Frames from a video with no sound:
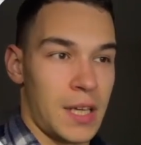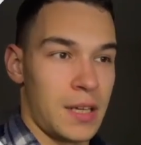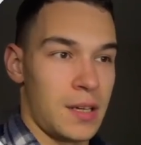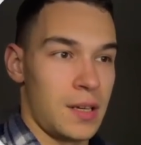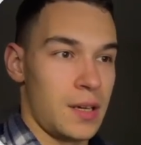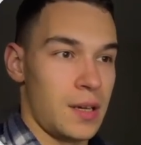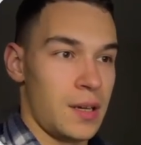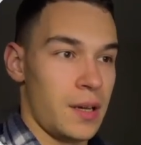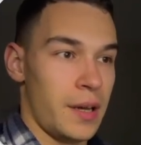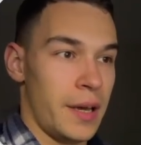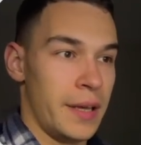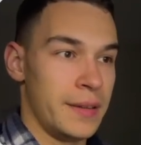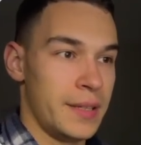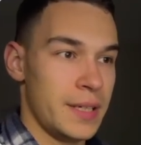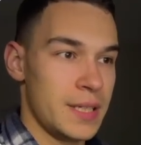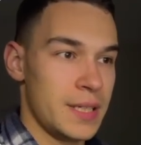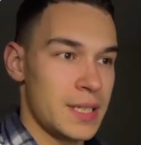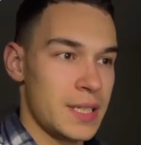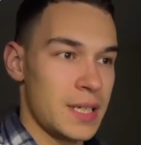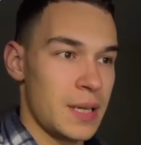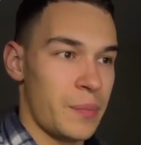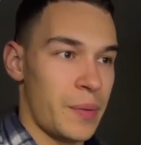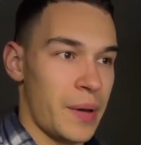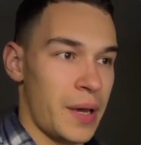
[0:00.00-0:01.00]
In this
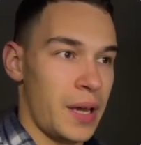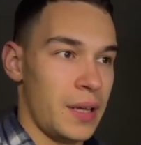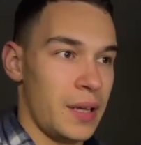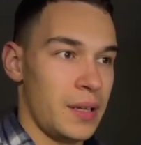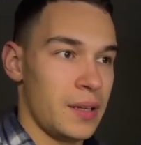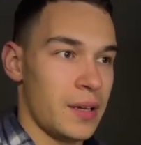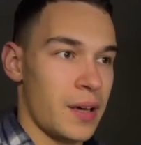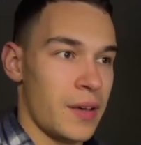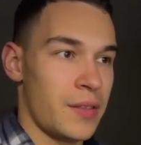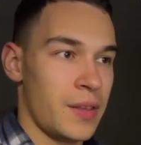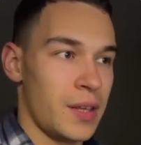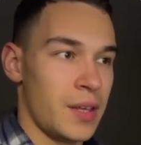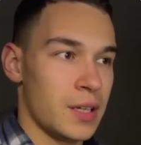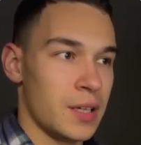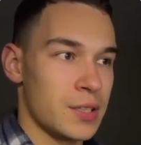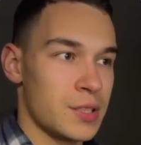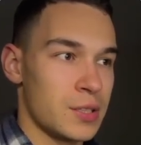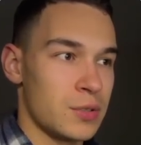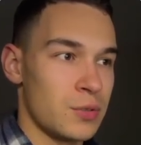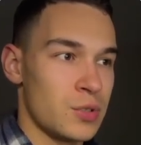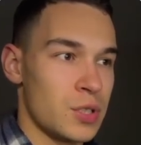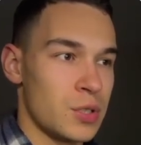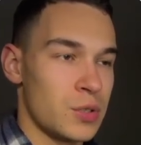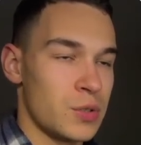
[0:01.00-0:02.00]
campaign, I think
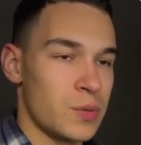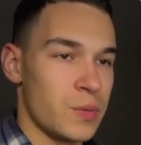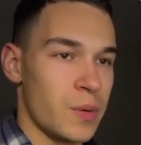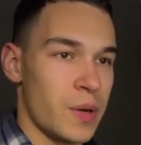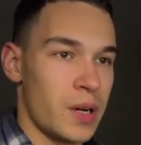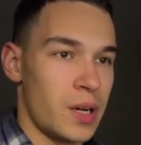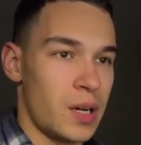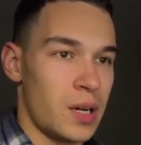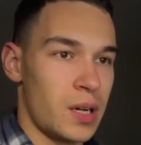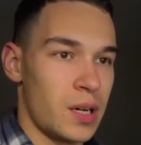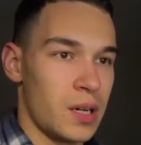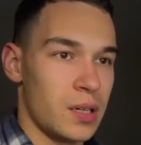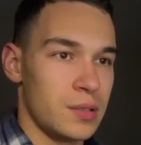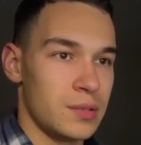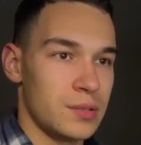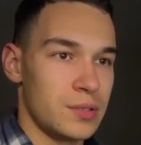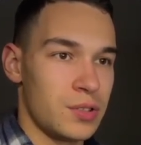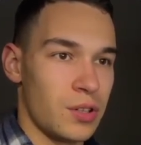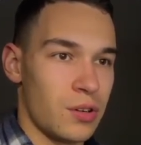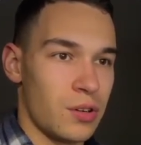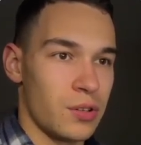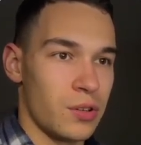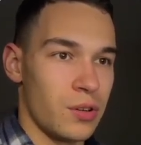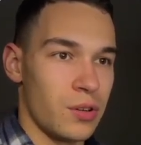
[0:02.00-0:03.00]
exclusions were
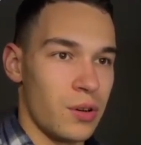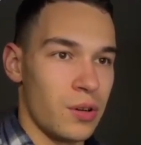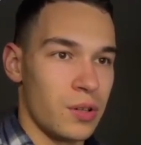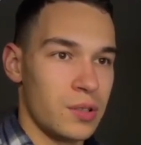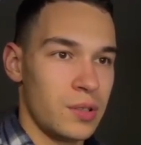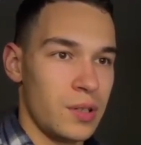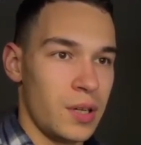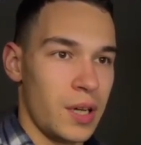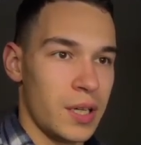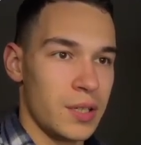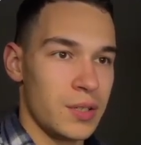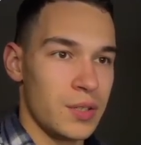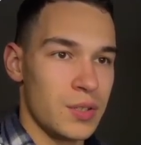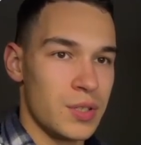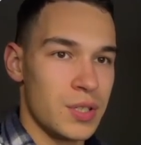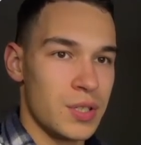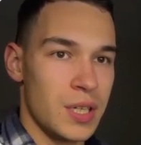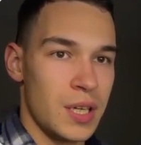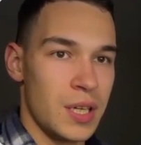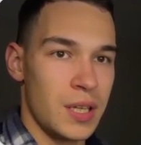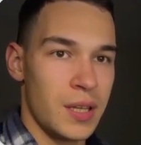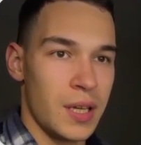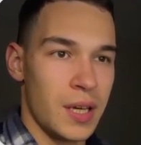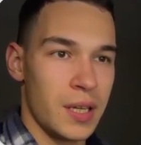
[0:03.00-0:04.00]
turned on, and you
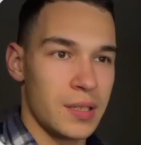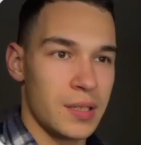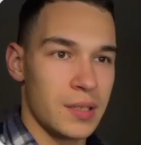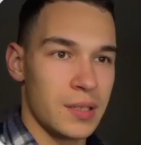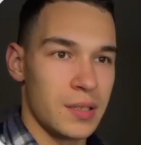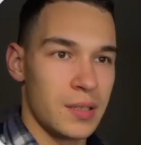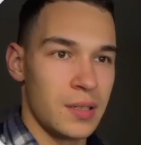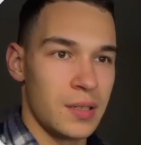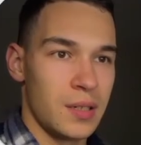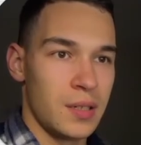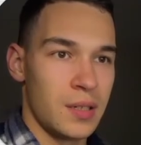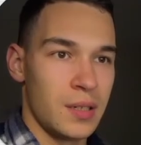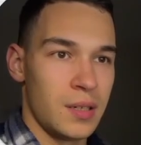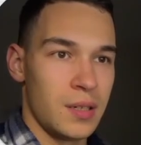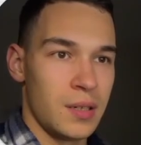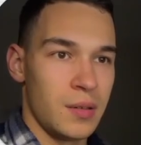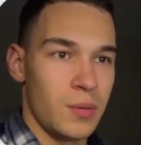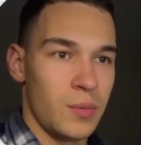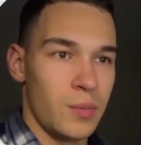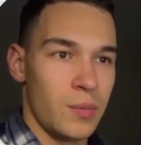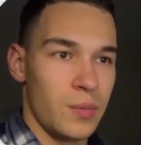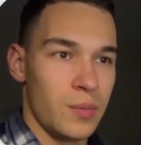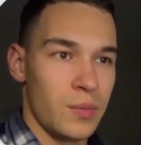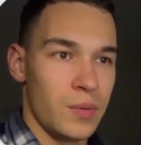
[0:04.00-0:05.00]
see that
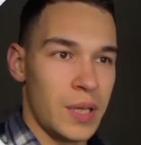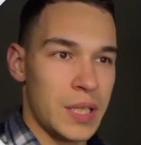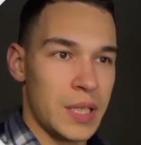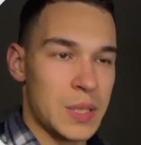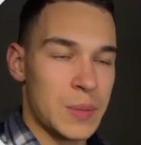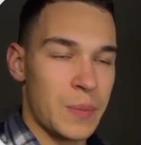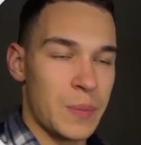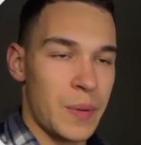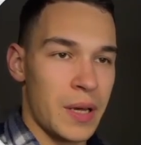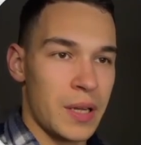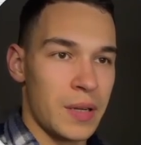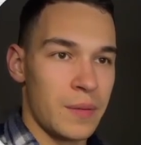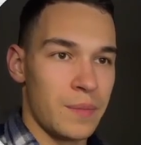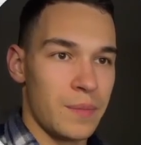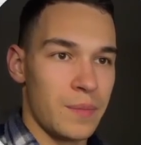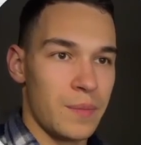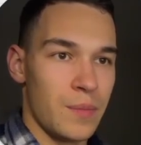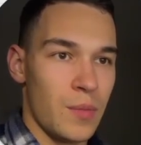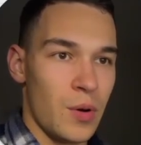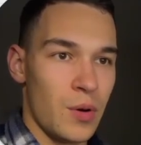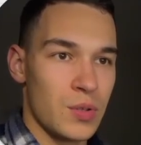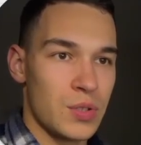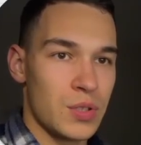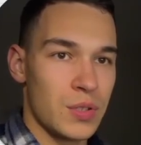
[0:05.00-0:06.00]
they spent
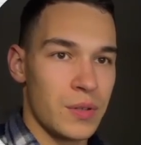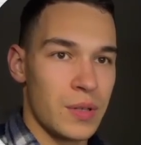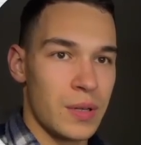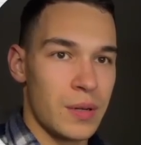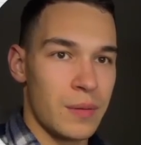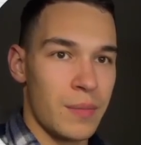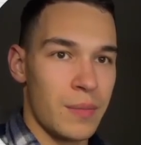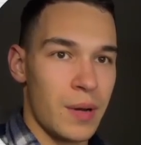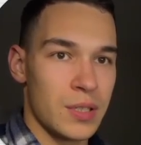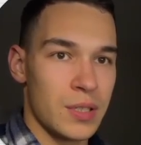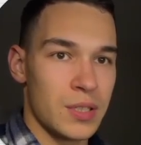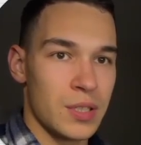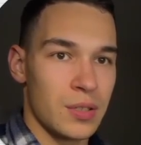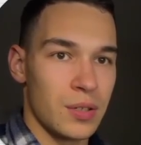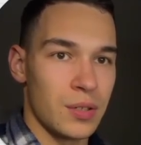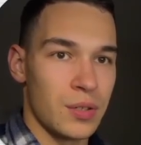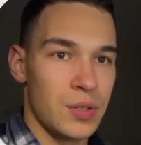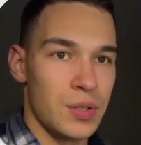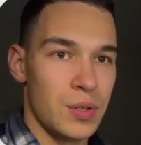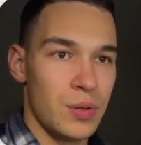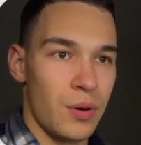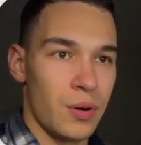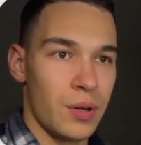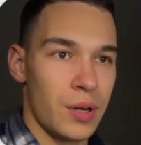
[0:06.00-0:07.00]
most of their budget on
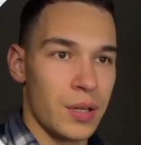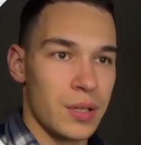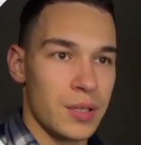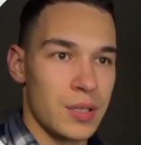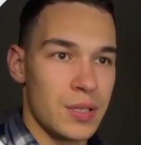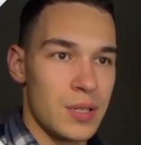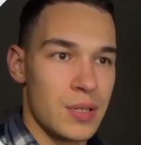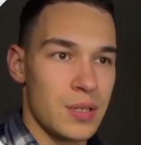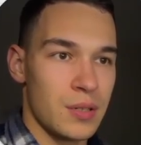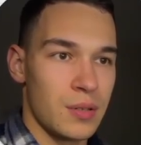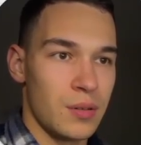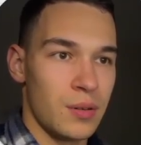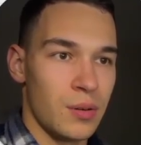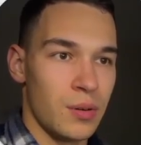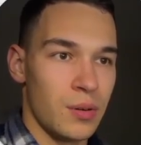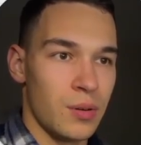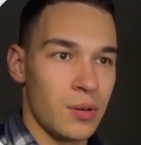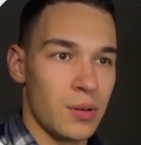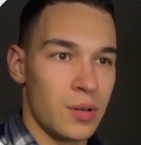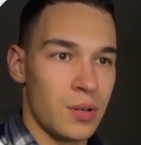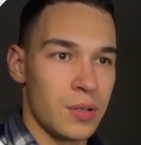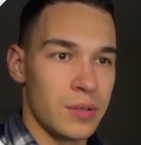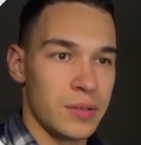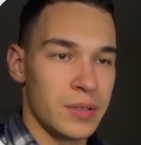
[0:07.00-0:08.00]
new audience,
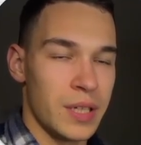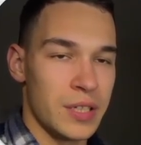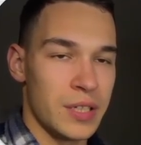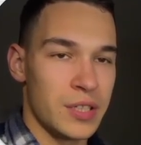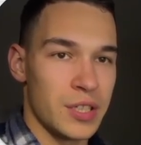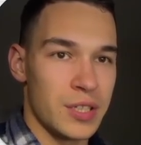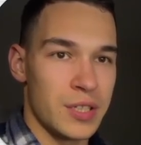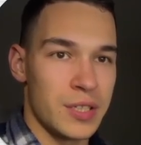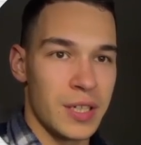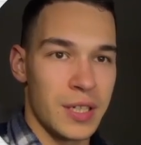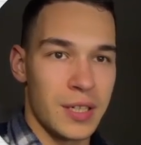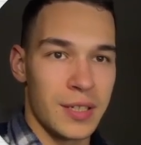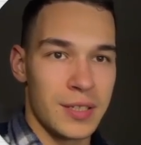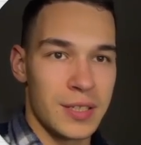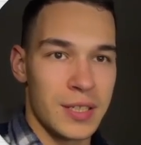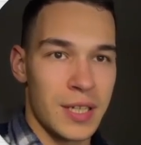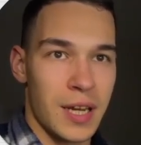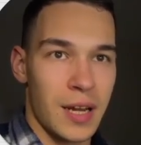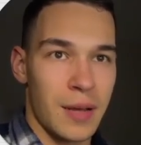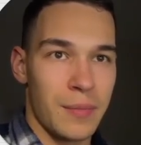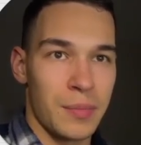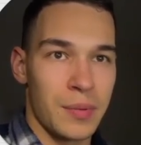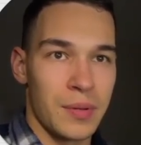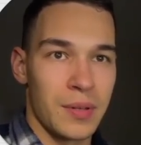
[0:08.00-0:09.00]
or they just didn't set
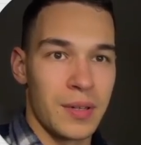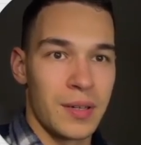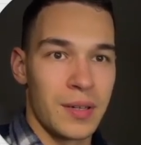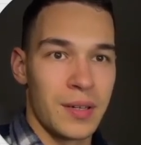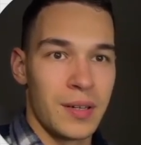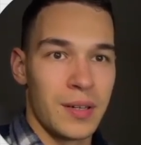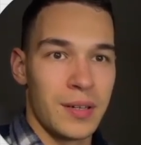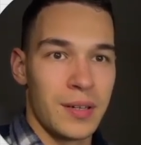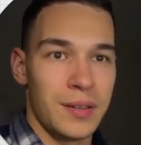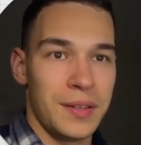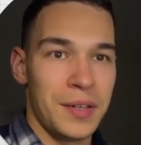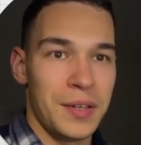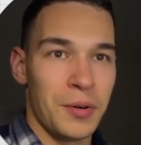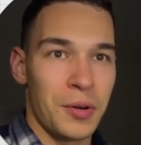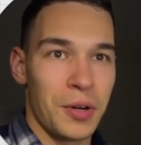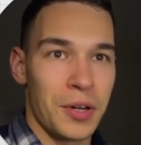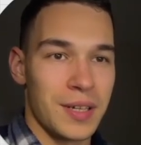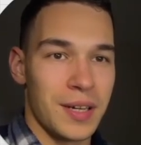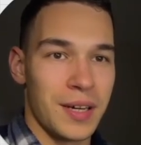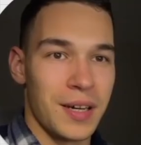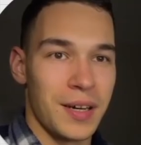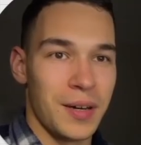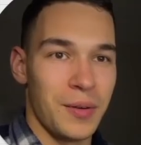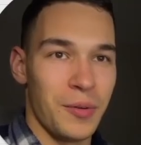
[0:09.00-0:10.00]
up the
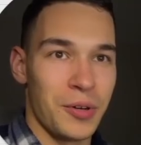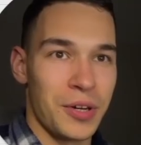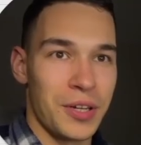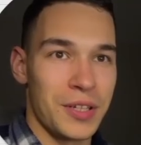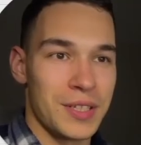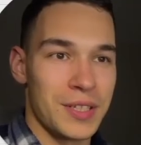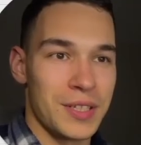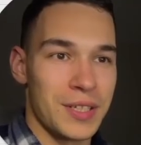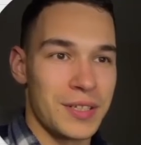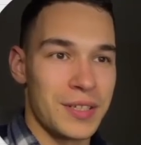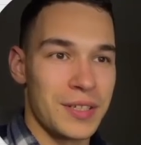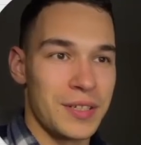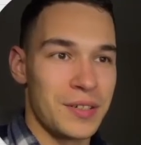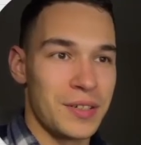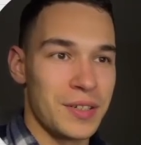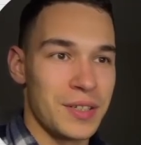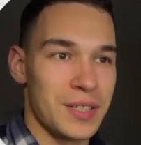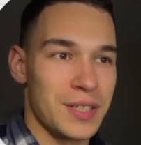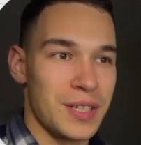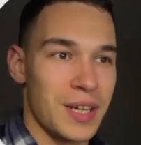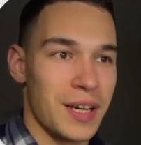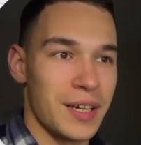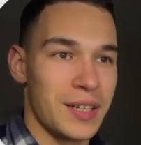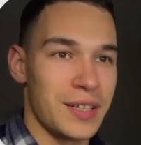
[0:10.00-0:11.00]
audience
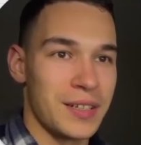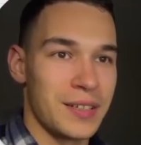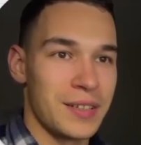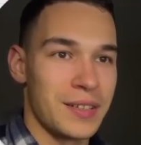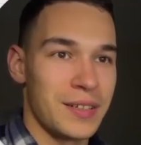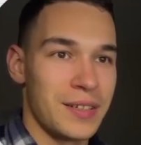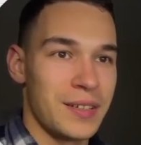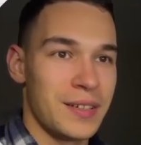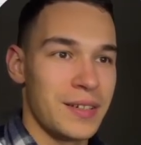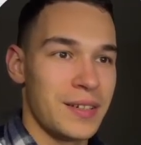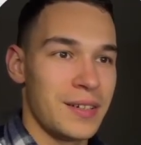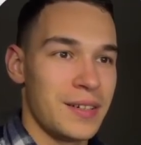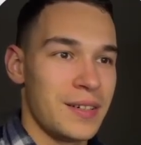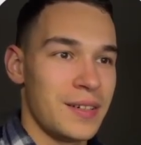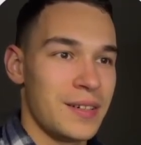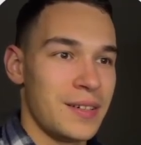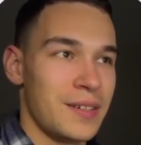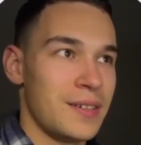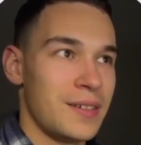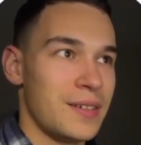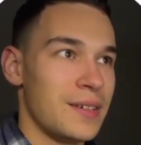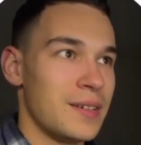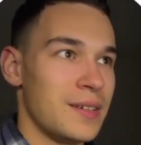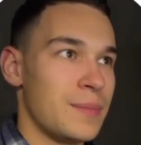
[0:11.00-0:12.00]
inside.
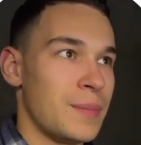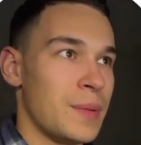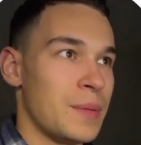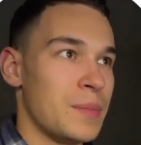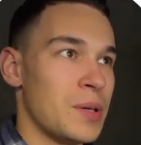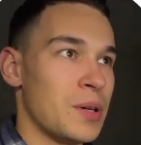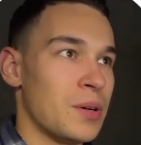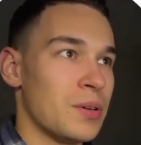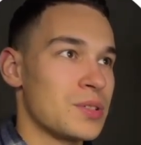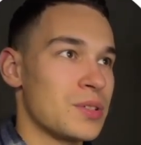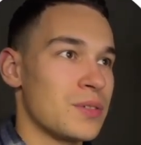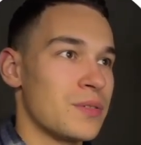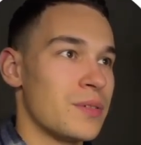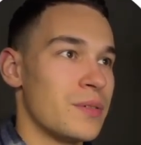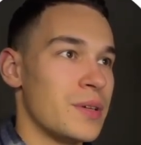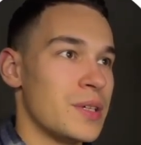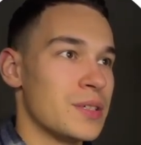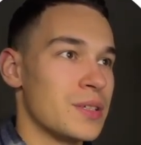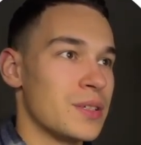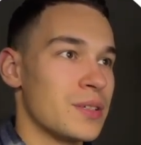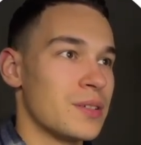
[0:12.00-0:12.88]
Maybe also the reason.